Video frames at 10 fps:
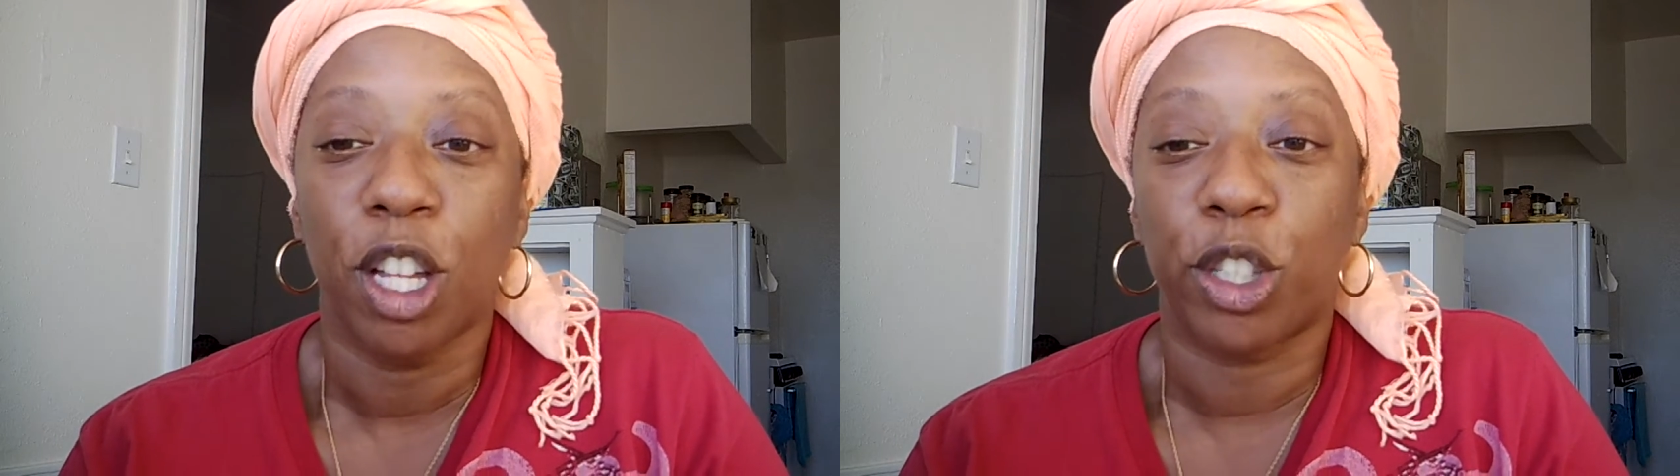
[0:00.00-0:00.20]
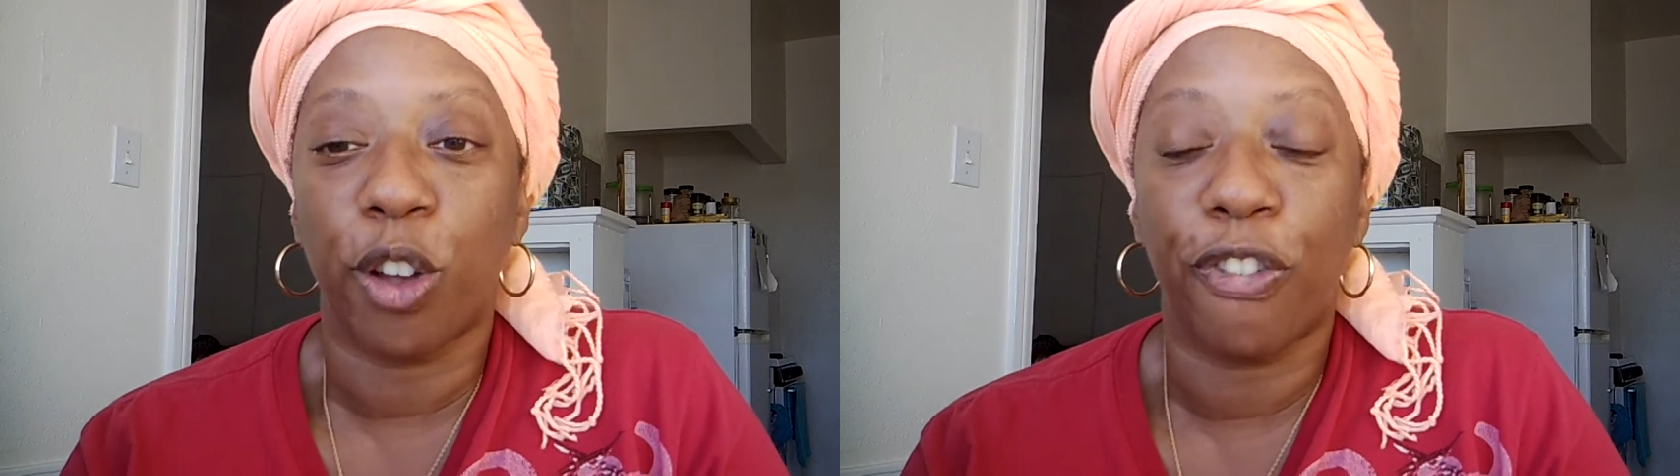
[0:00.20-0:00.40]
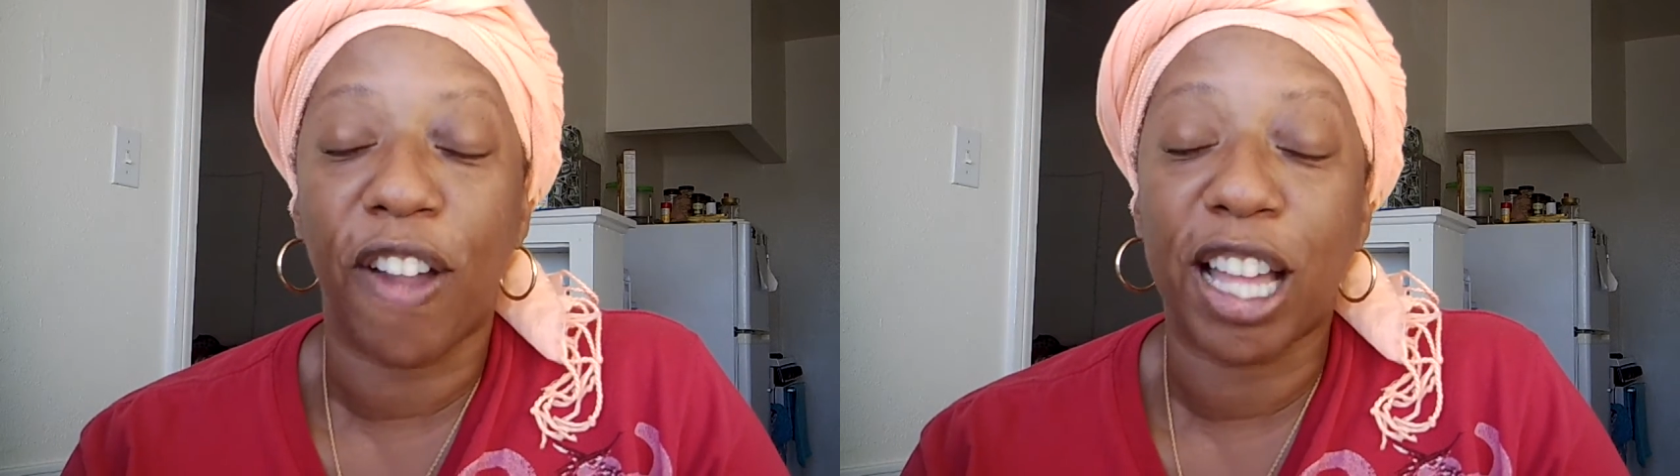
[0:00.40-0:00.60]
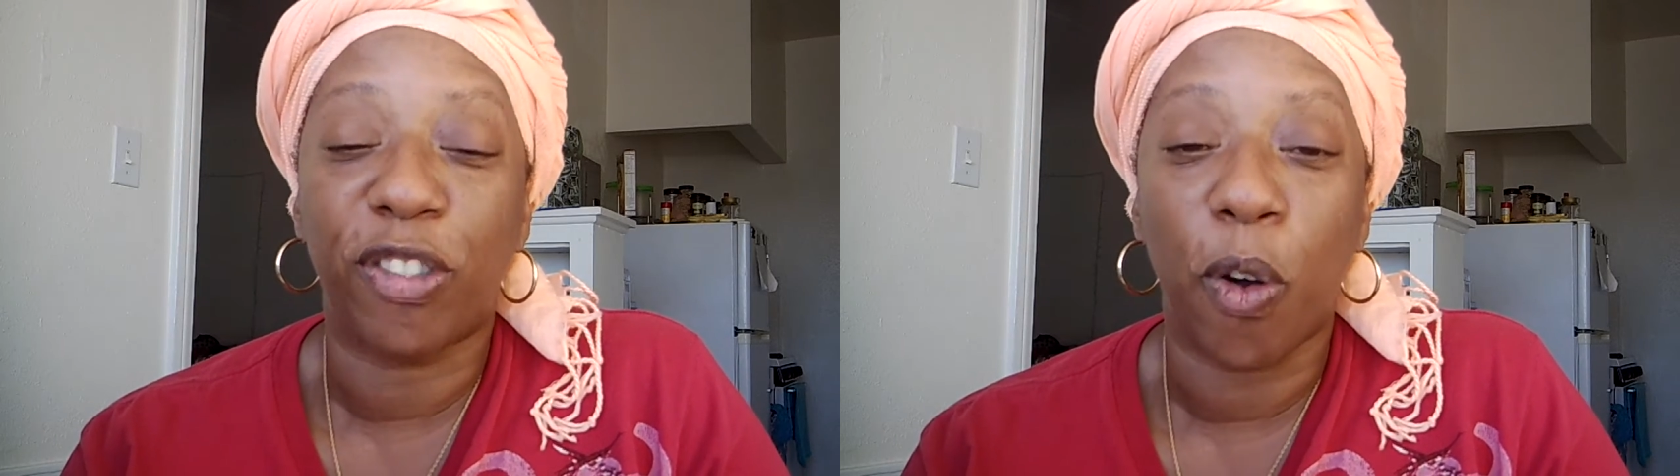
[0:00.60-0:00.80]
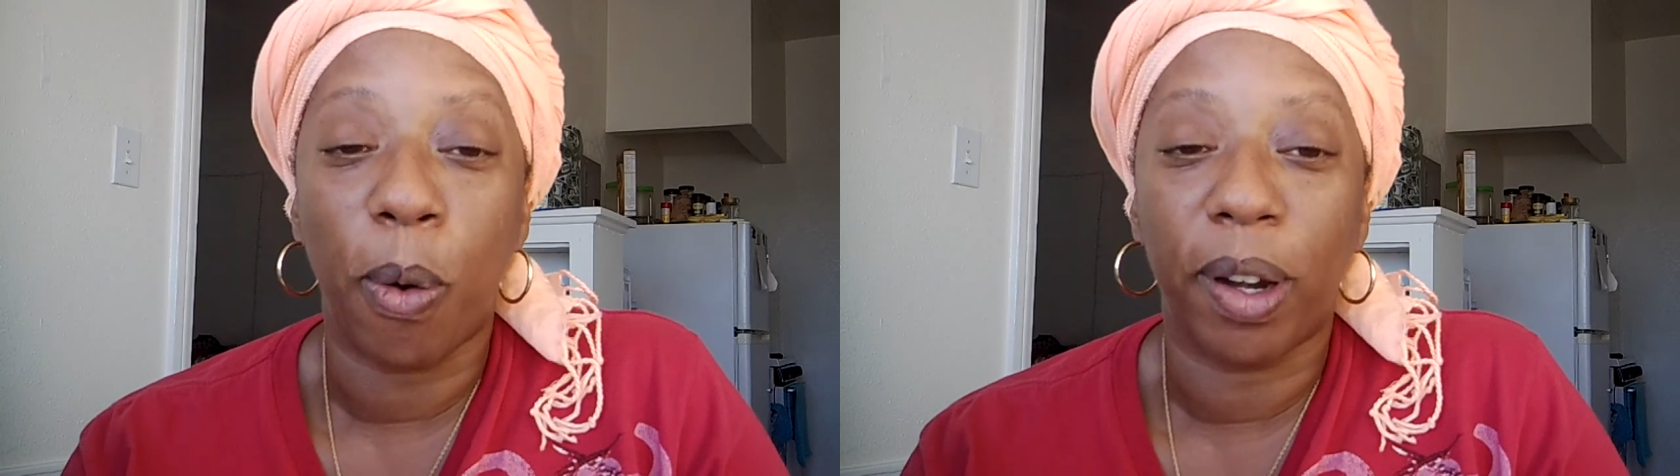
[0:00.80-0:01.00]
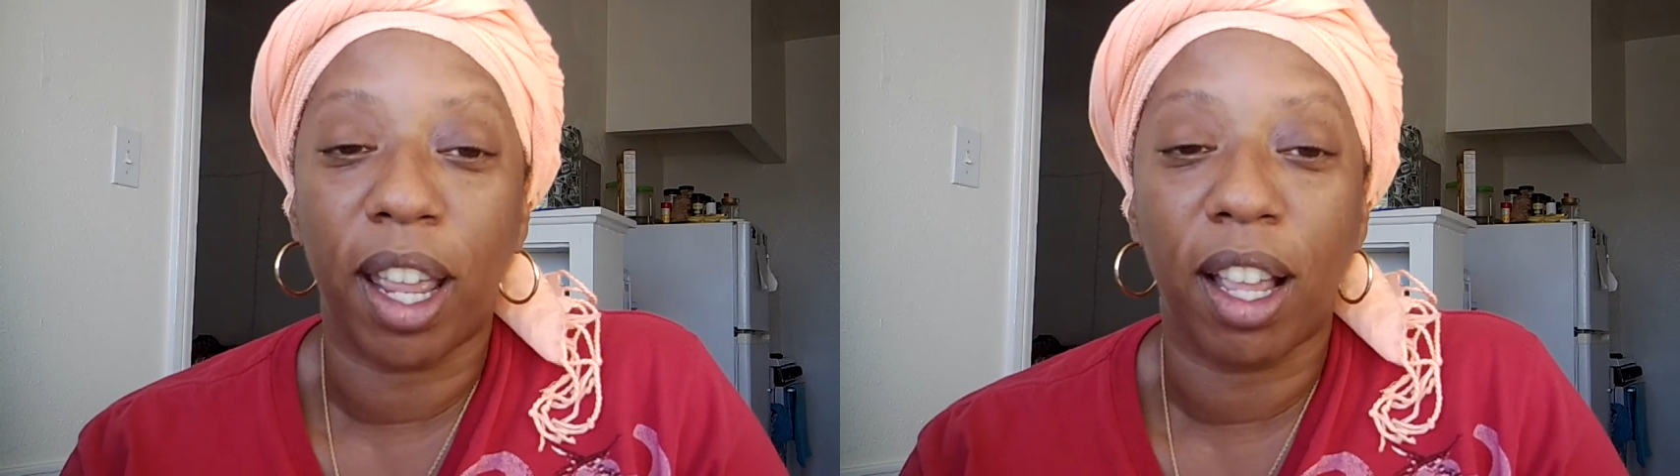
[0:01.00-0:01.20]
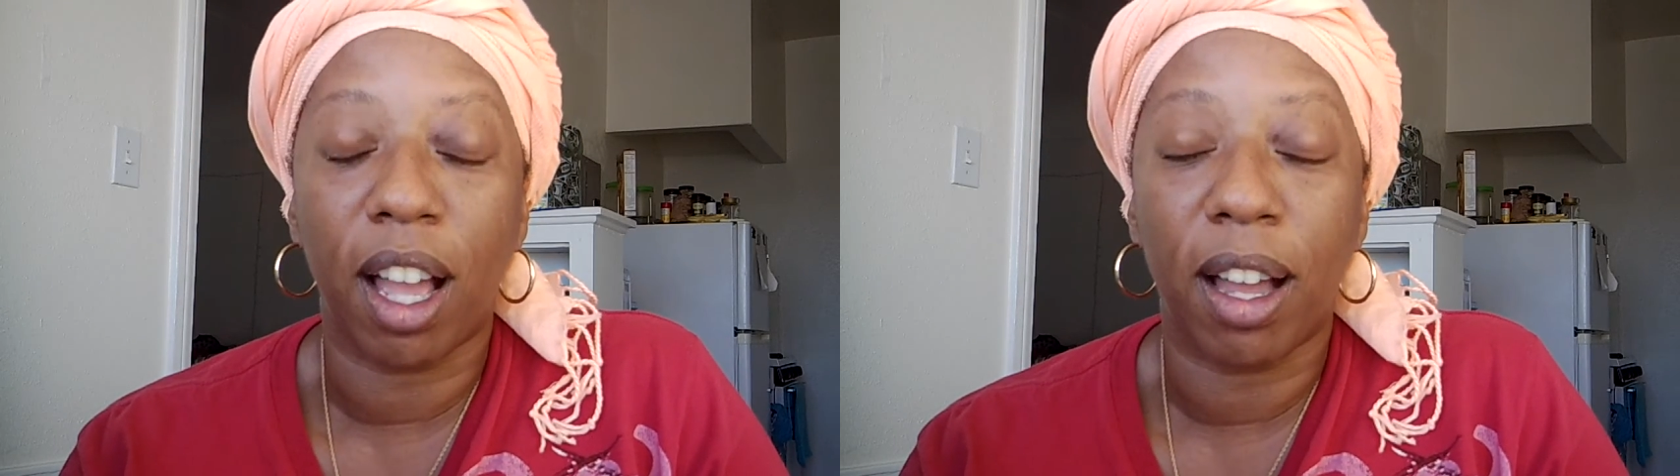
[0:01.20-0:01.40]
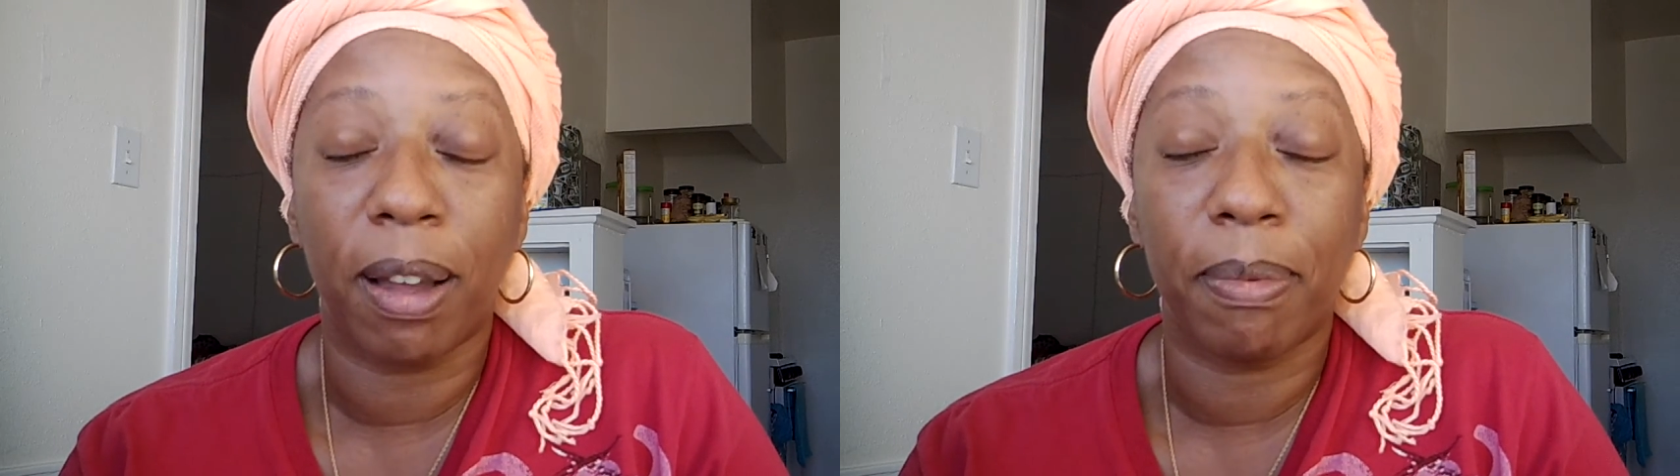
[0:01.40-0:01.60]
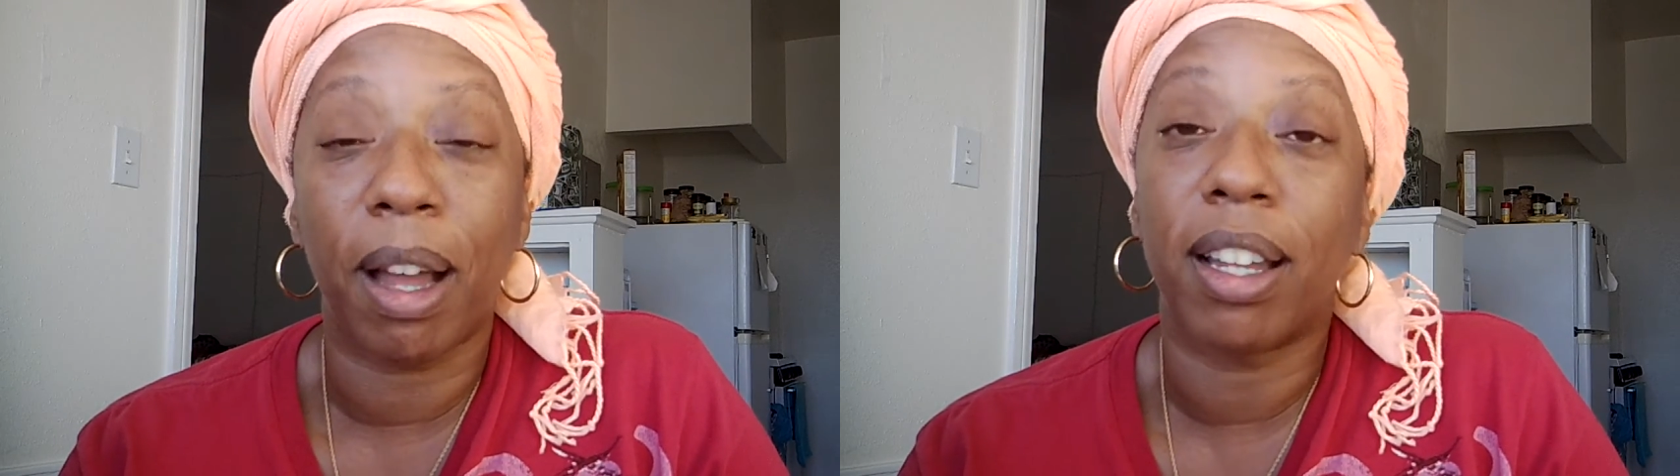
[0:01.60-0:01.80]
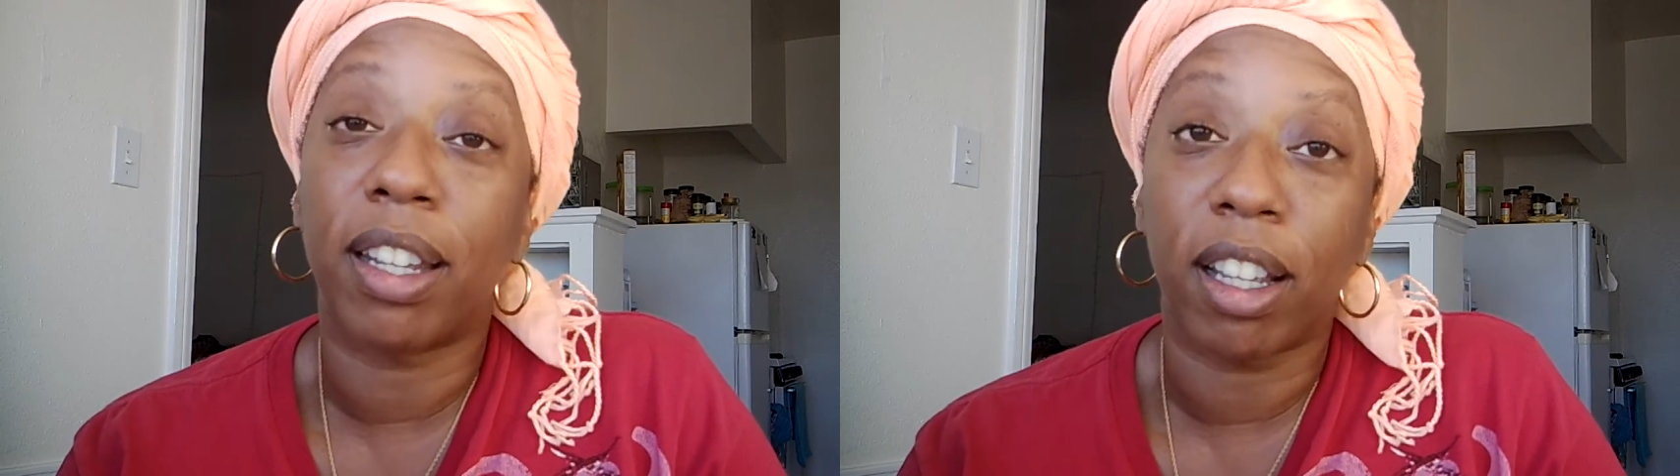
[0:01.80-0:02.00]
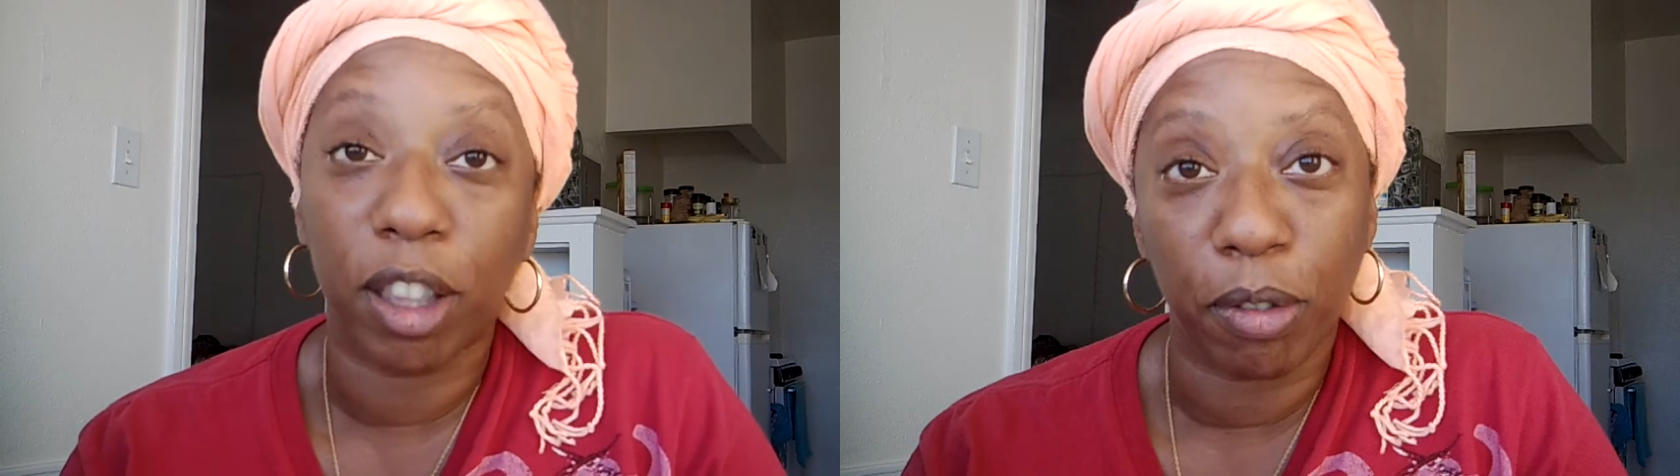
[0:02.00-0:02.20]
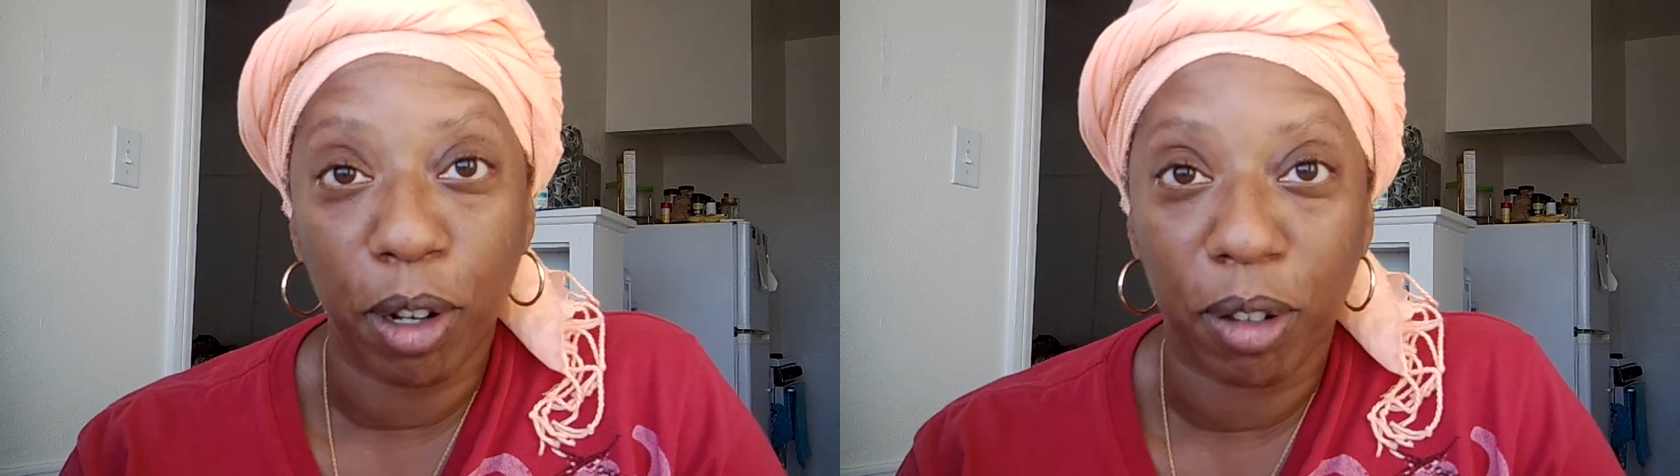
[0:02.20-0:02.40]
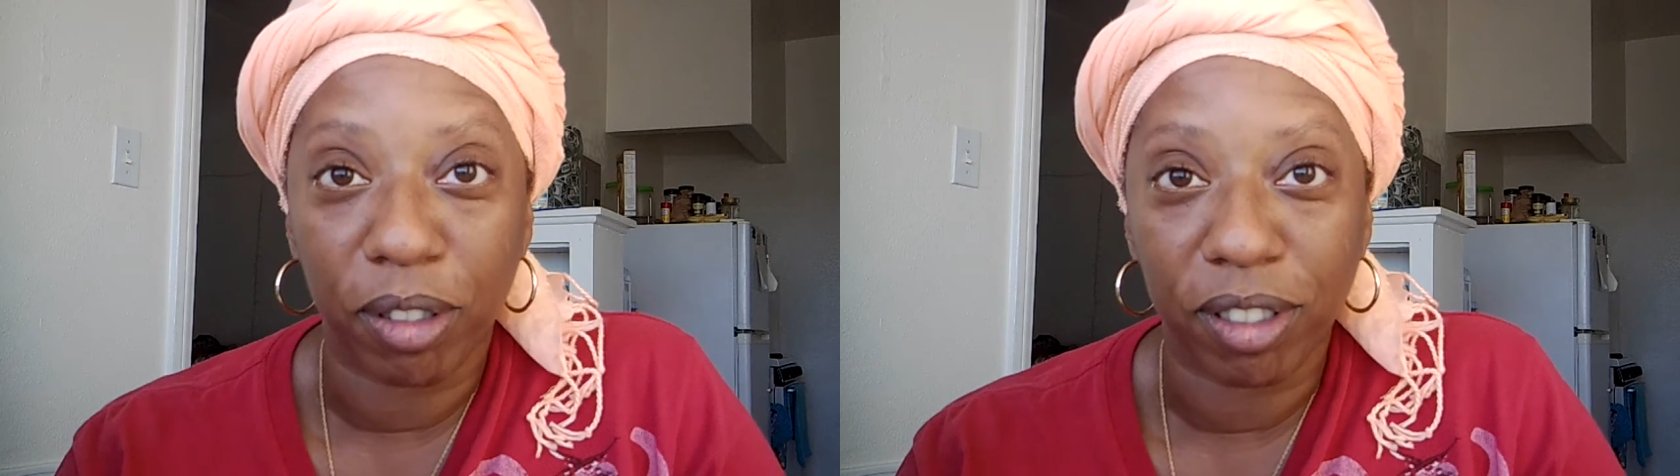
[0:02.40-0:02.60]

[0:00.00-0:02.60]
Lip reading: So fast forwarding, I didn't get the role.